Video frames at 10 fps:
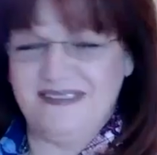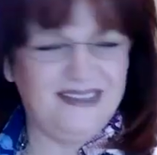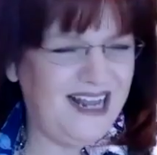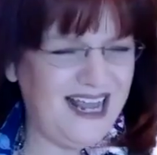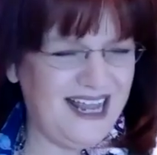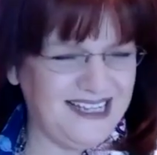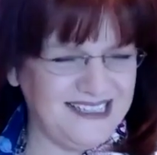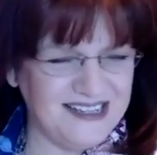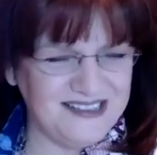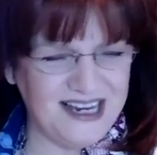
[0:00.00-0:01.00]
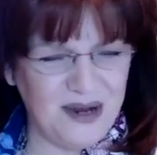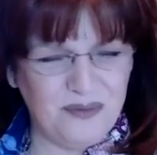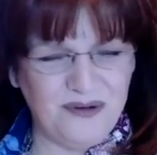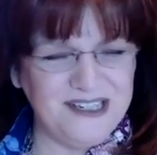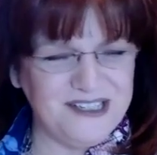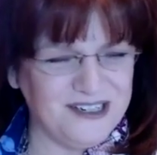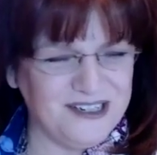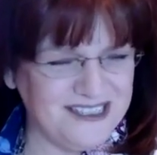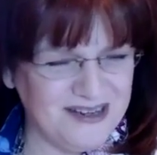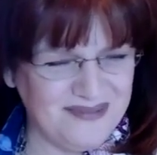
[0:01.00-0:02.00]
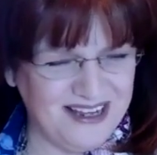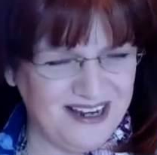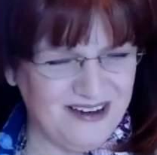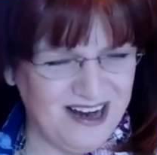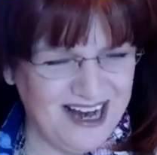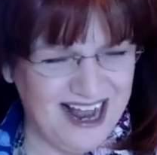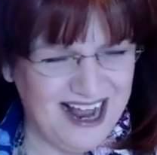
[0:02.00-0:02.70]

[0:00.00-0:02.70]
It sounds like a printer or something going